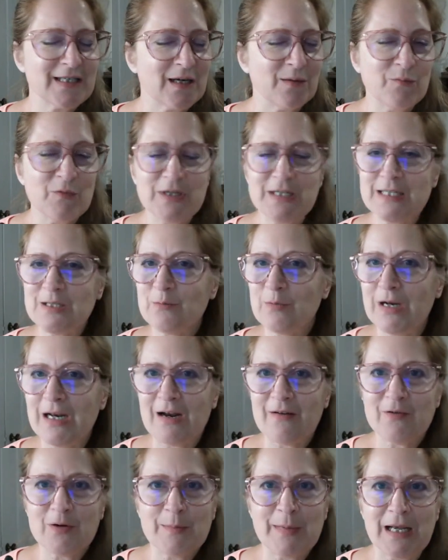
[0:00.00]
some reason,
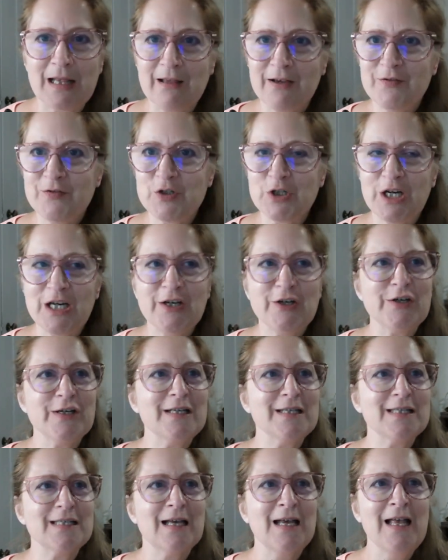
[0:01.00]
whenever my life
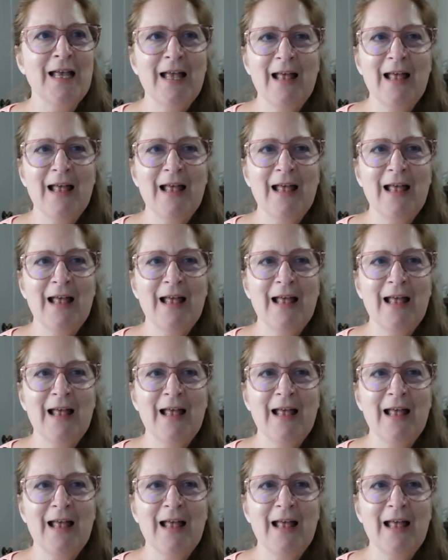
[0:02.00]
changes,